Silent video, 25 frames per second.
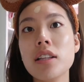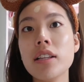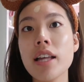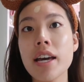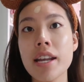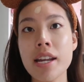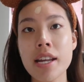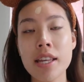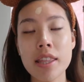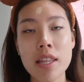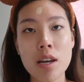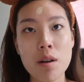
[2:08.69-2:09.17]

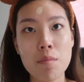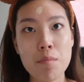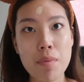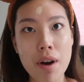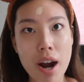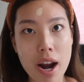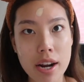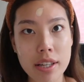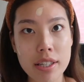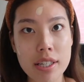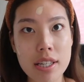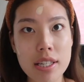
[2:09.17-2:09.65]
letting them
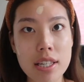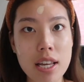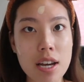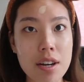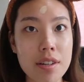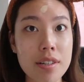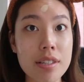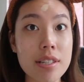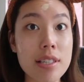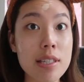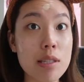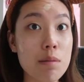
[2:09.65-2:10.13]
practice
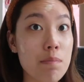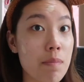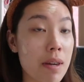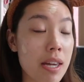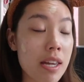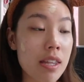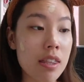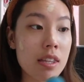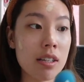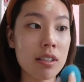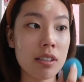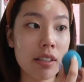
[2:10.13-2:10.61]
how to
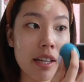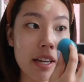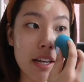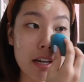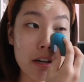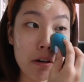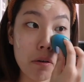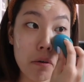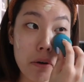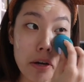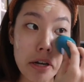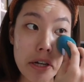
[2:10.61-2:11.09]
speak the
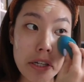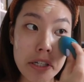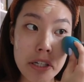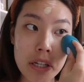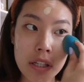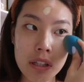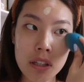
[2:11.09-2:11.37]
language,